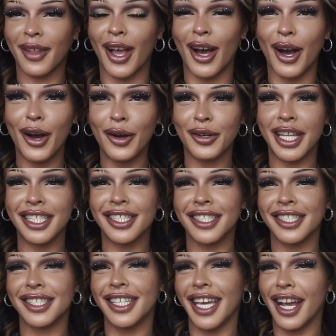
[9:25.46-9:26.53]
Oh, well, that's
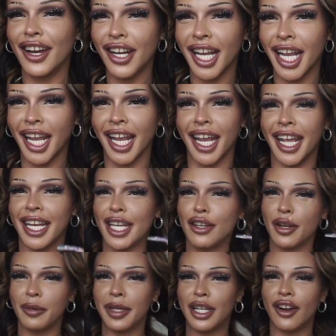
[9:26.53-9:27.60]
scary. Any
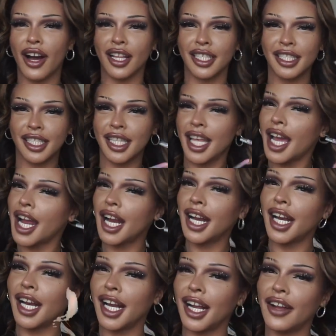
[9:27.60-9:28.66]
creepy crawlies in there?